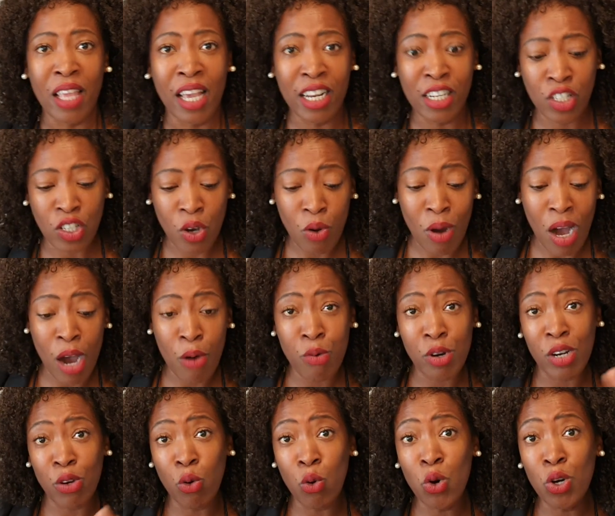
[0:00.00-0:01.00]
And so I
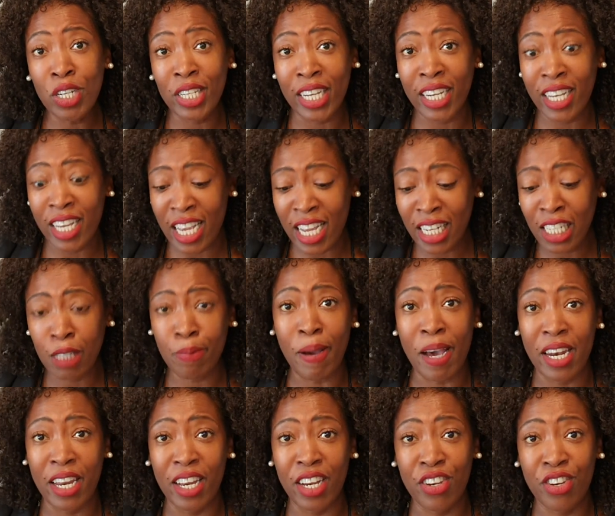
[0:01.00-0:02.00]
would order in
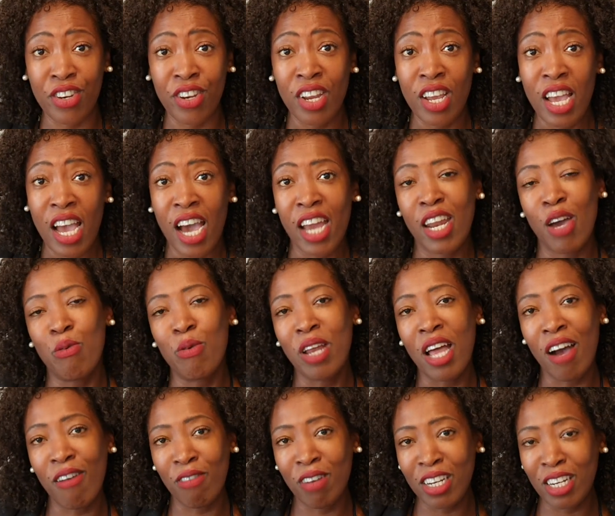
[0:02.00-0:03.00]
Spanish, and I would
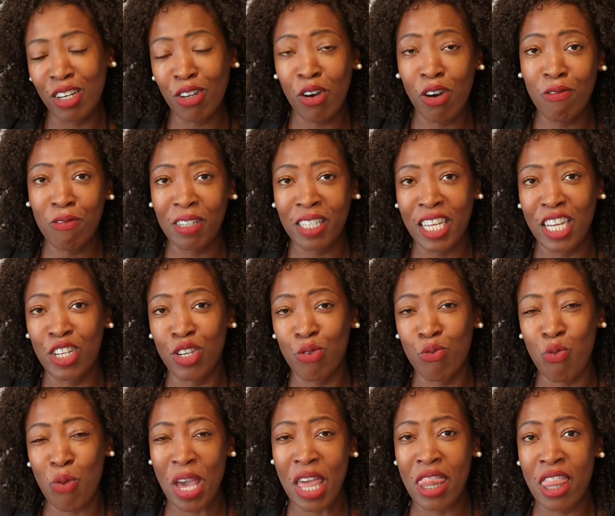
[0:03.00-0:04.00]
have a little
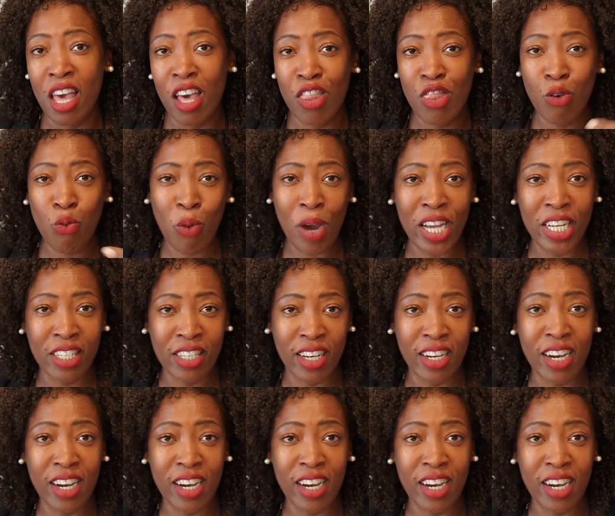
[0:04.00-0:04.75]
conversation with the waiter.